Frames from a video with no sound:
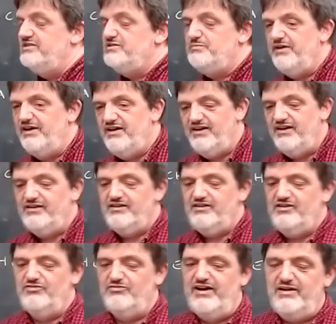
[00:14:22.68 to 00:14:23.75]
Hispanic
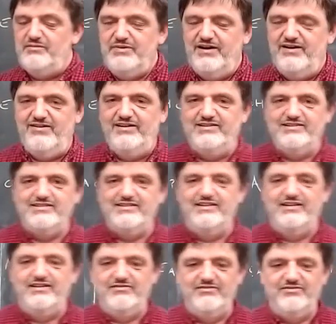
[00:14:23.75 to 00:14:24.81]
grandparents
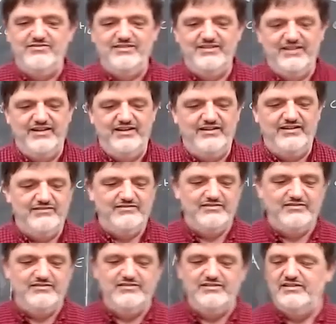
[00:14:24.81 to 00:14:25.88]
than
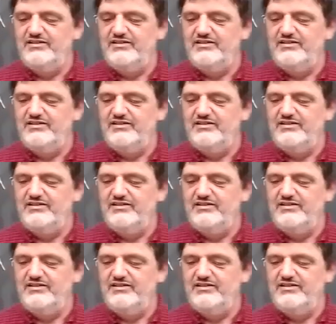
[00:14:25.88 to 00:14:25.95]
than